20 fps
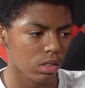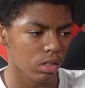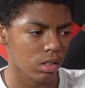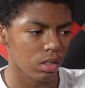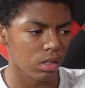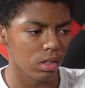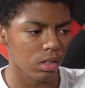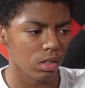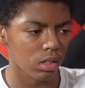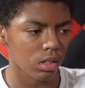
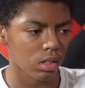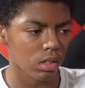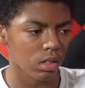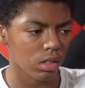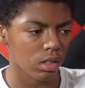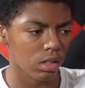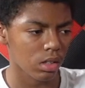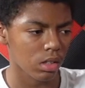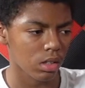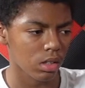
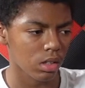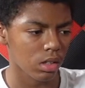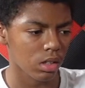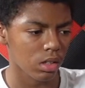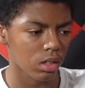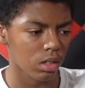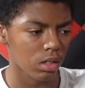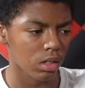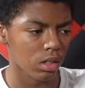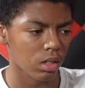
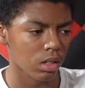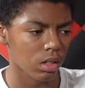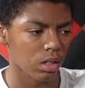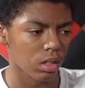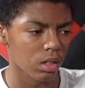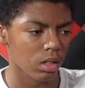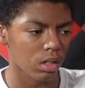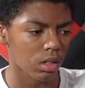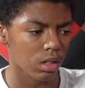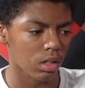
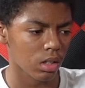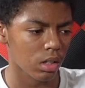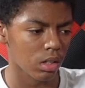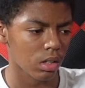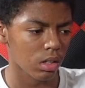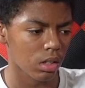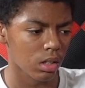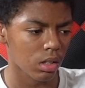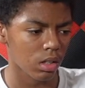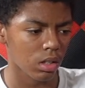
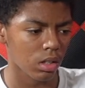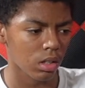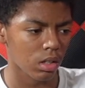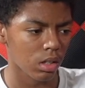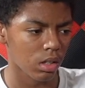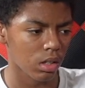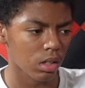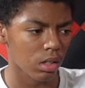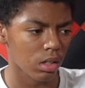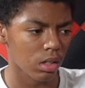
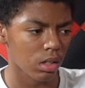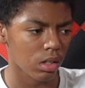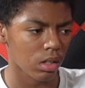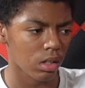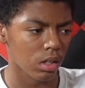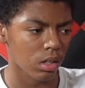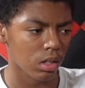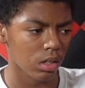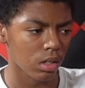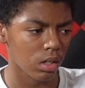
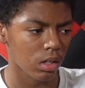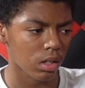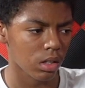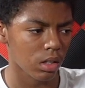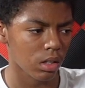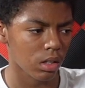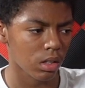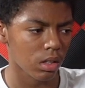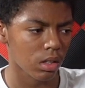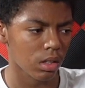
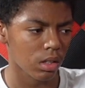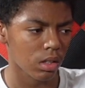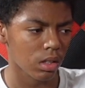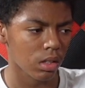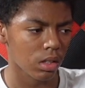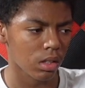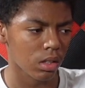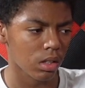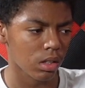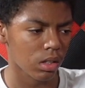
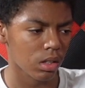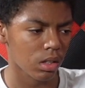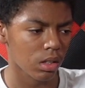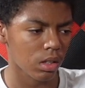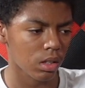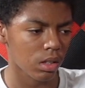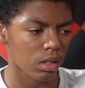[no speech]